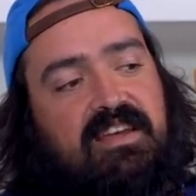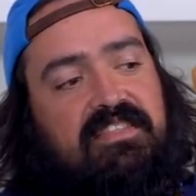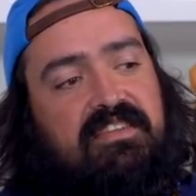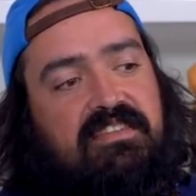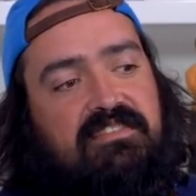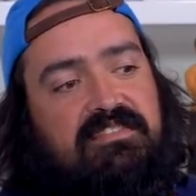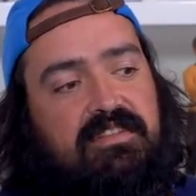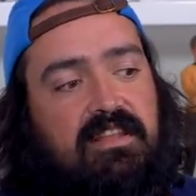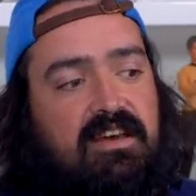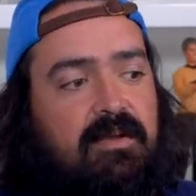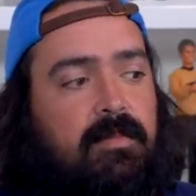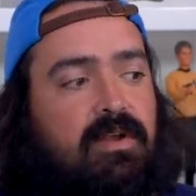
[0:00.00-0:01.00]
I think there's a
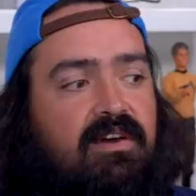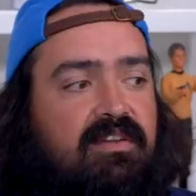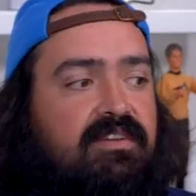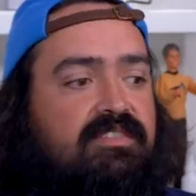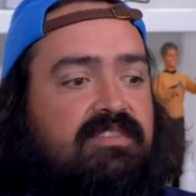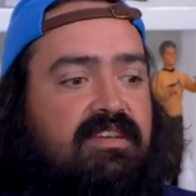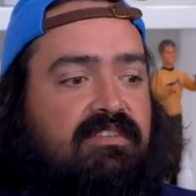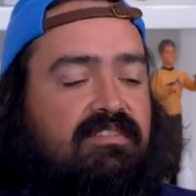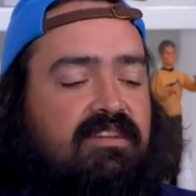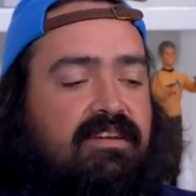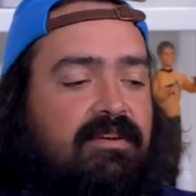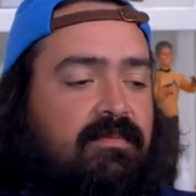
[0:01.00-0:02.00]
lot of products out
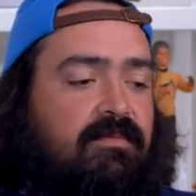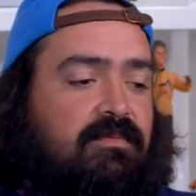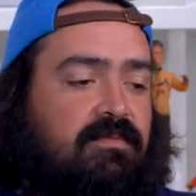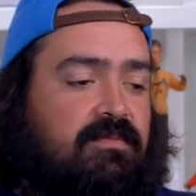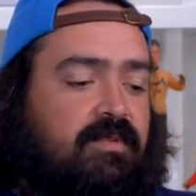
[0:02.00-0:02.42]
there,